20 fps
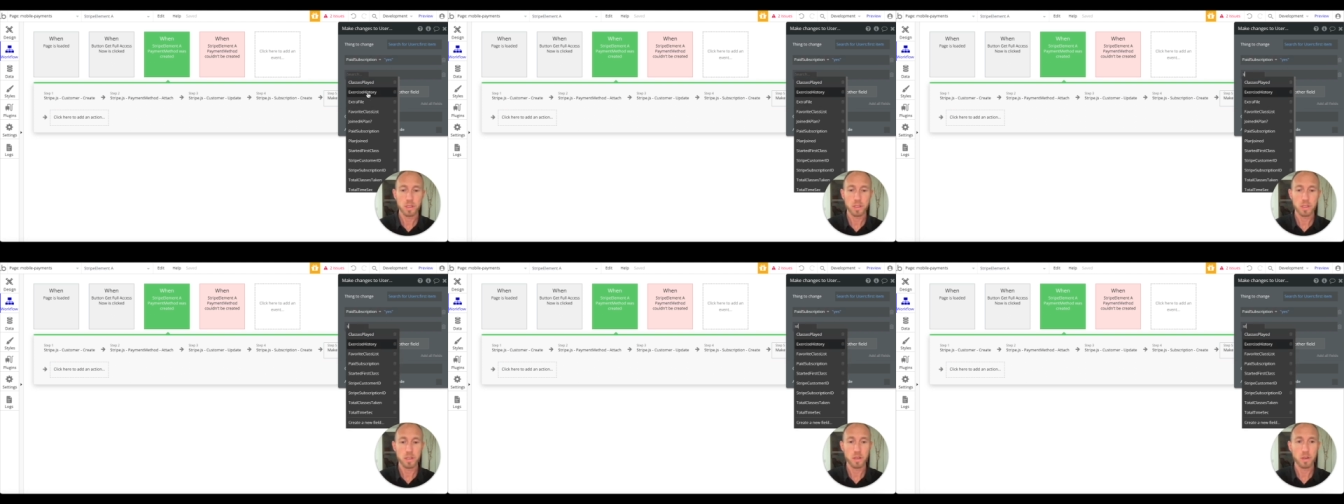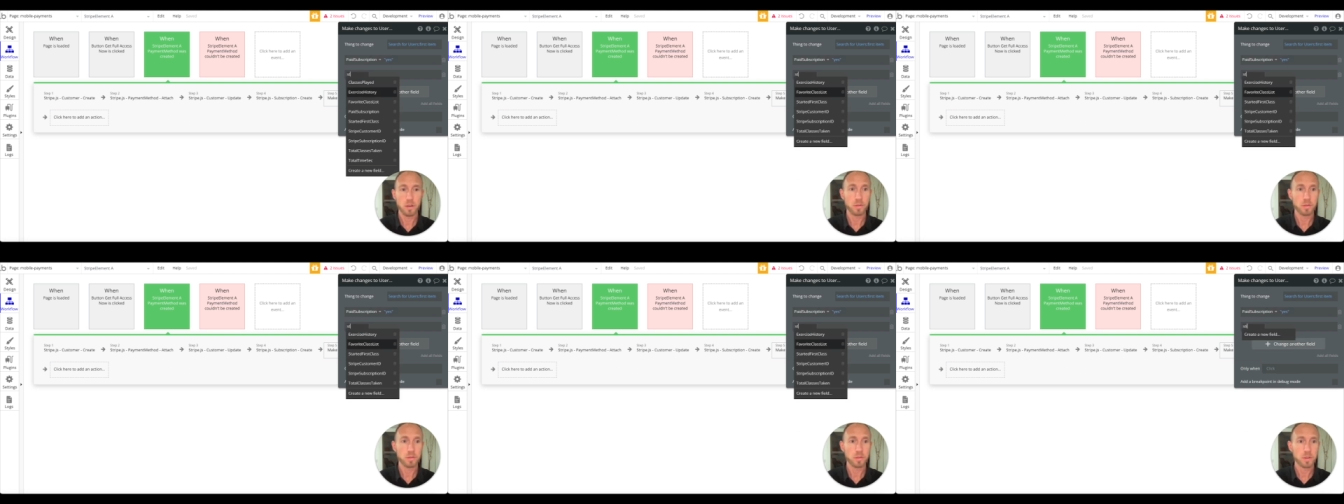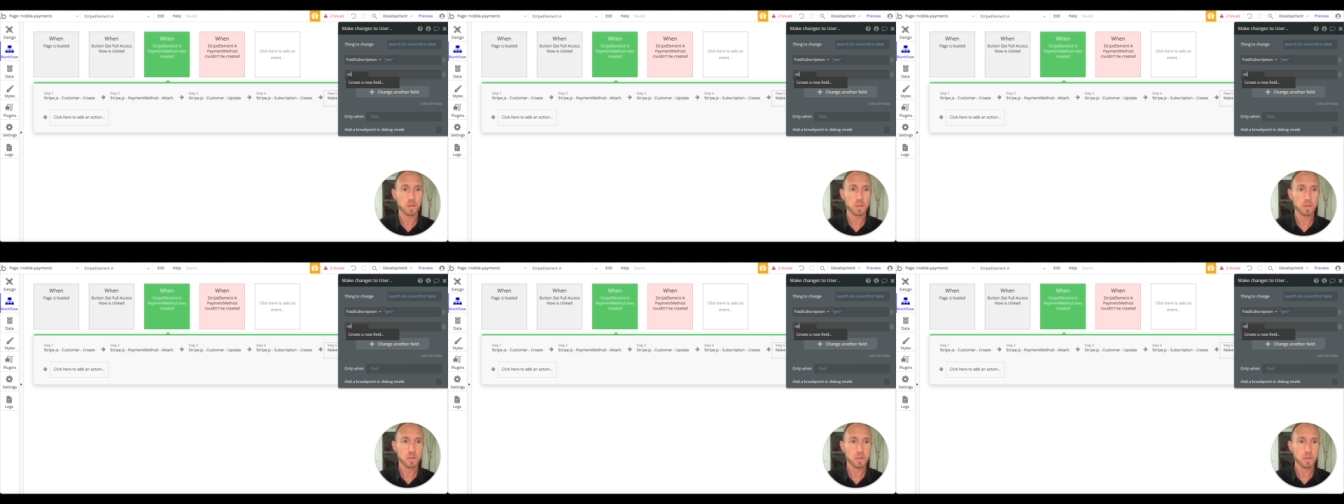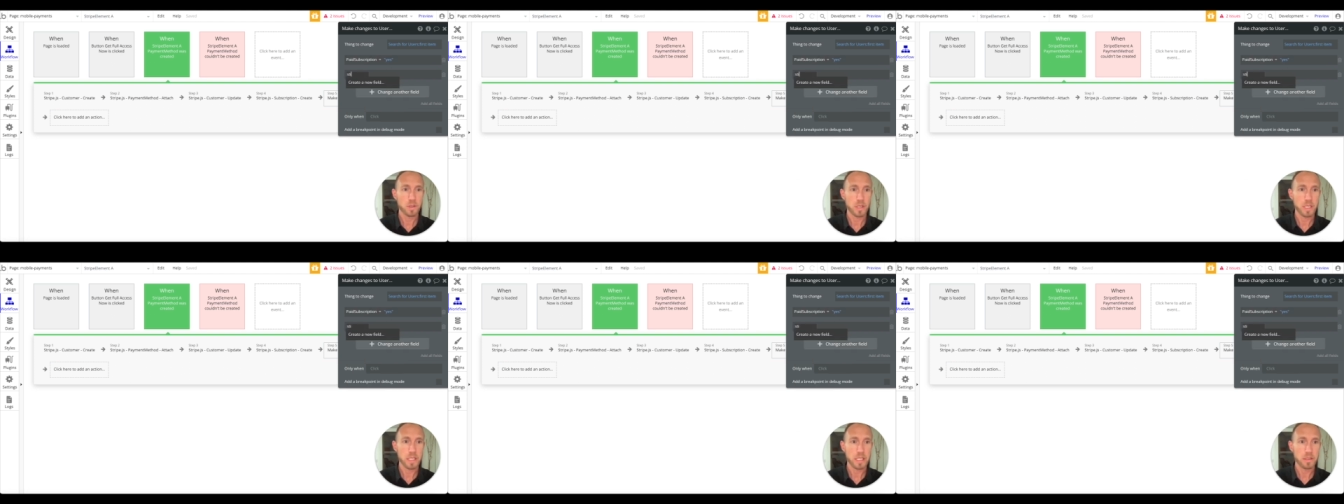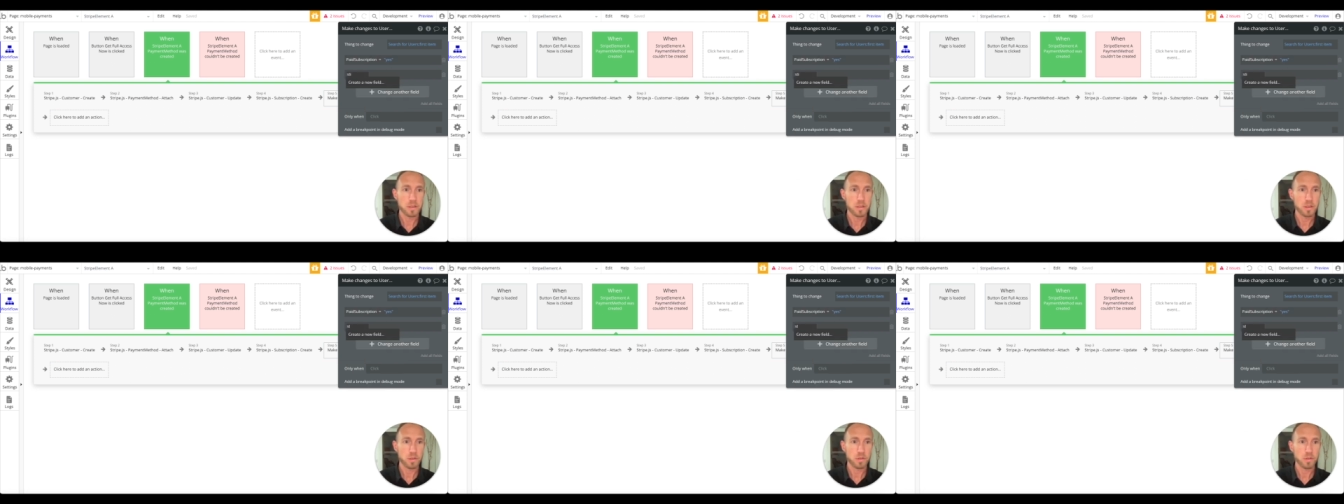you know starting
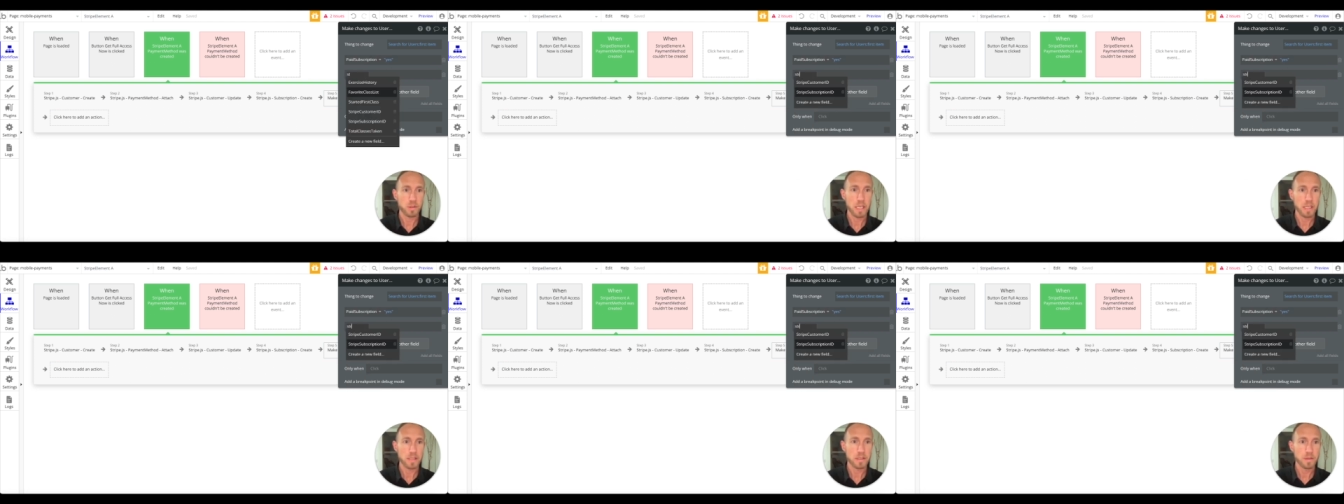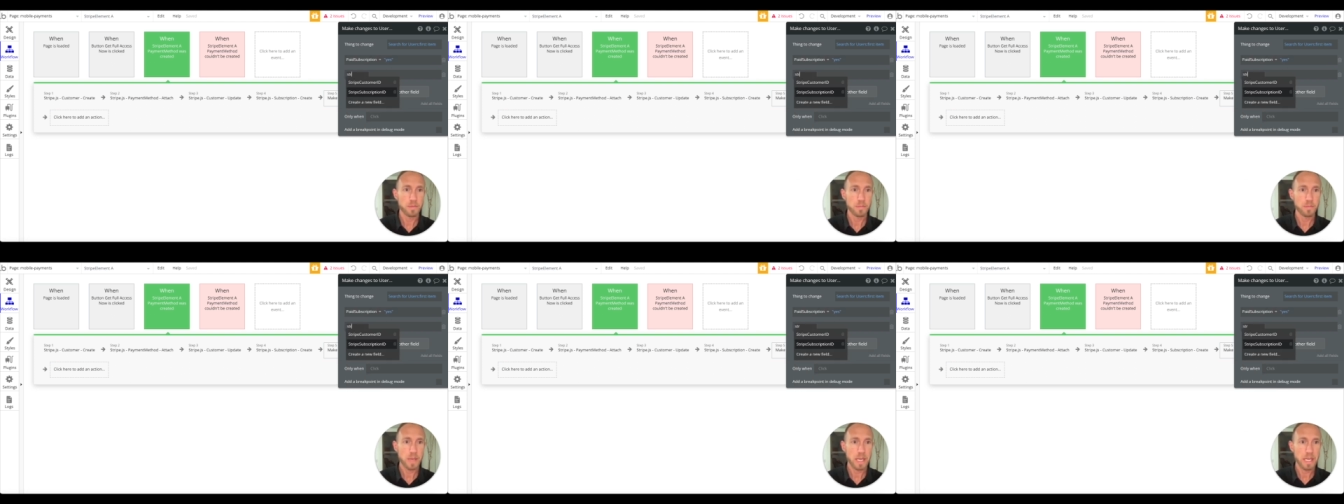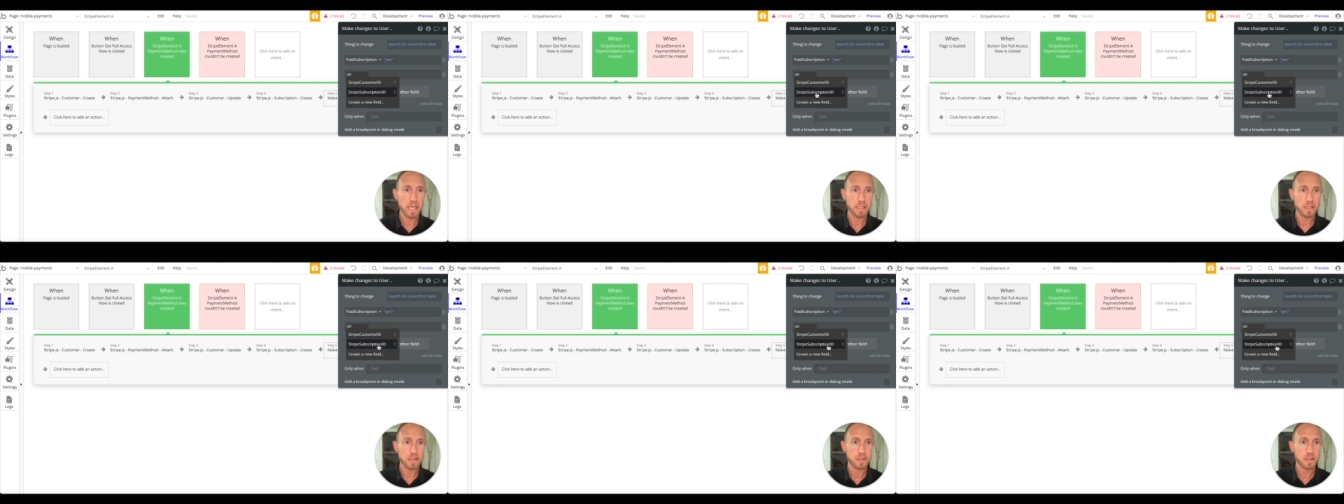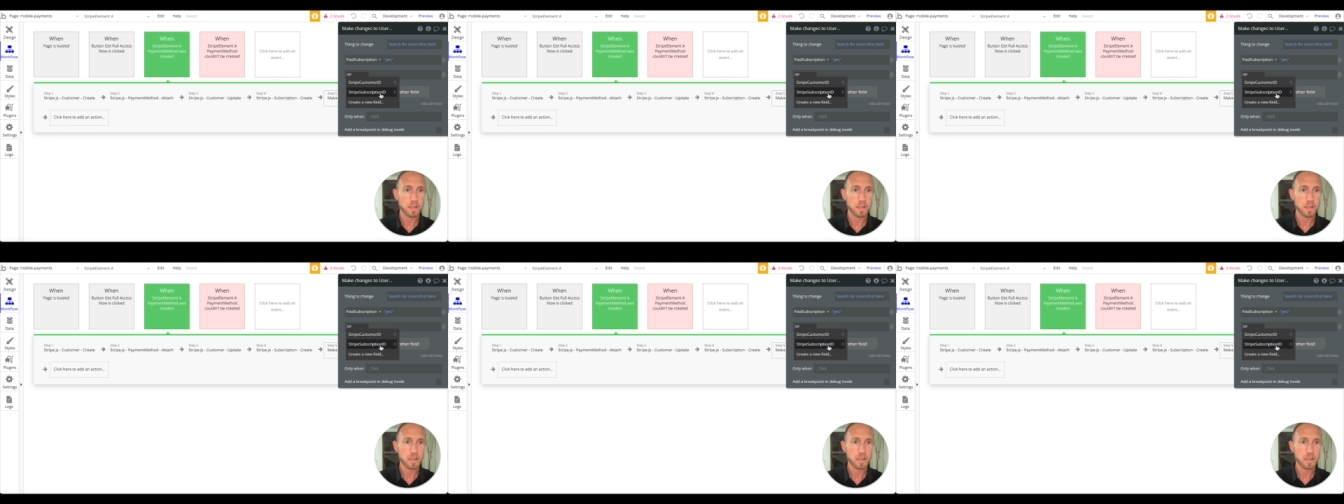to get paid,